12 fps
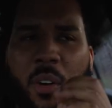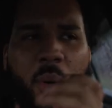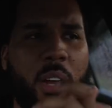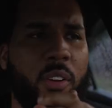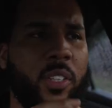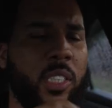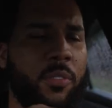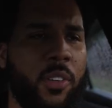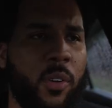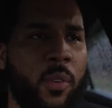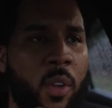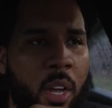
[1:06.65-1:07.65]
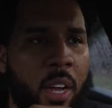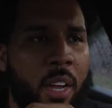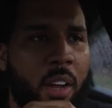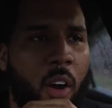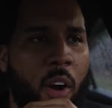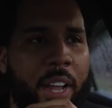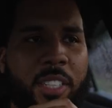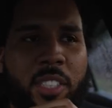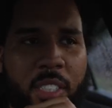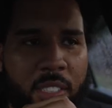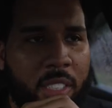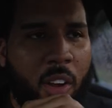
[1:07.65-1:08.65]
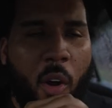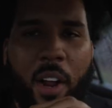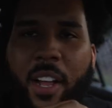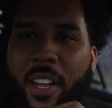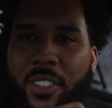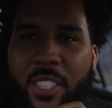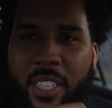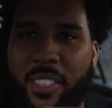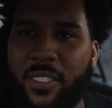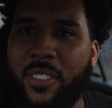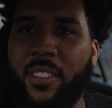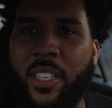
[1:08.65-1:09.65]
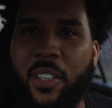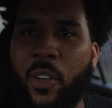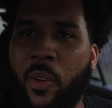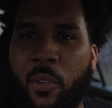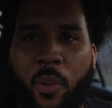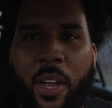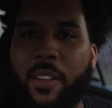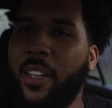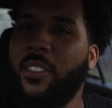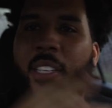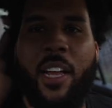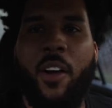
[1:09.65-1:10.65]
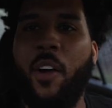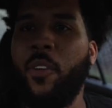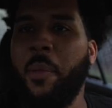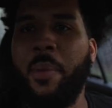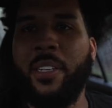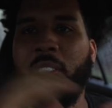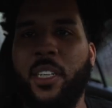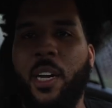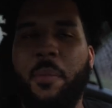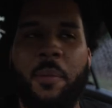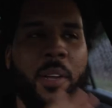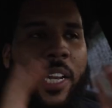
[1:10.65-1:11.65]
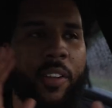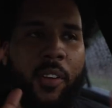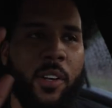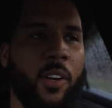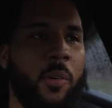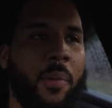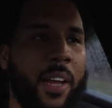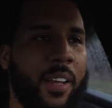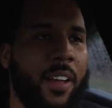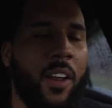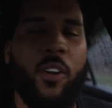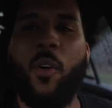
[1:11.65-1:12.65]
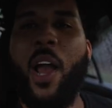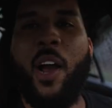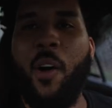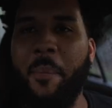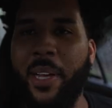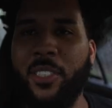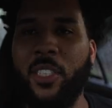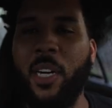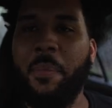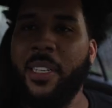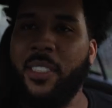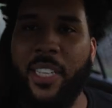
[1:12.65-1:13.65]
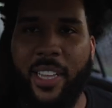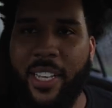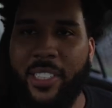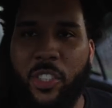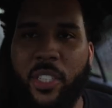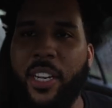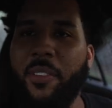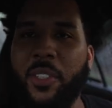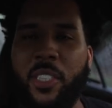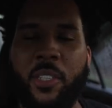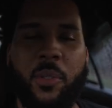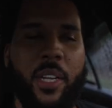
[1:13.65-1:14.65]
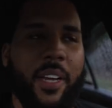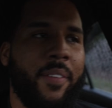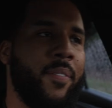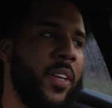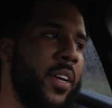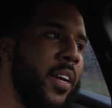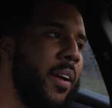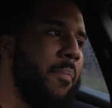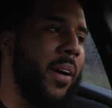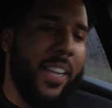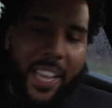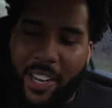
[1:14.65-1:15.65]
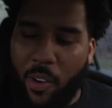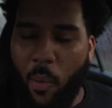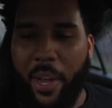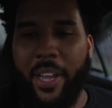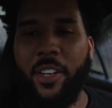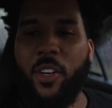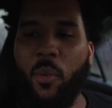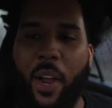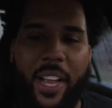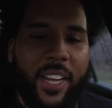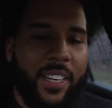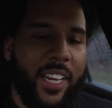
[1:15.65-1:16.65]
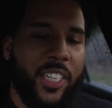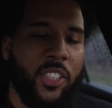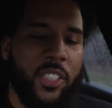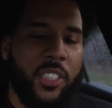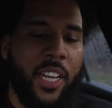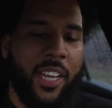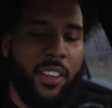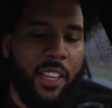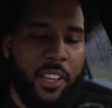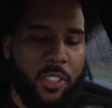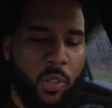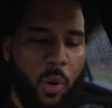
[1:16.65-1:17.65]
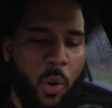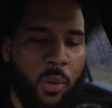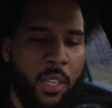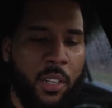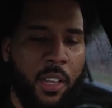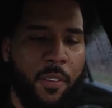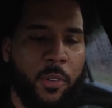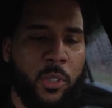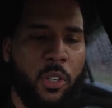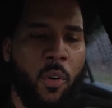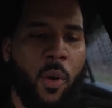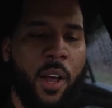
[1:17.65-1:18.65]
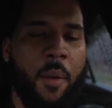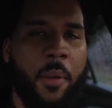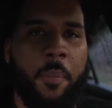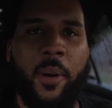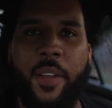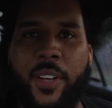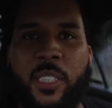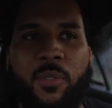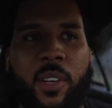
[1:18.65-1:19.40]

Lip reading: around, because if you are into car content, that you're in the right. I see I already messed it up. I'm not even gonna go back. I don't know how I messed it up. I say that shit every single day. But anyway, Direct Connection is taking things to a whole nother level. So on my previous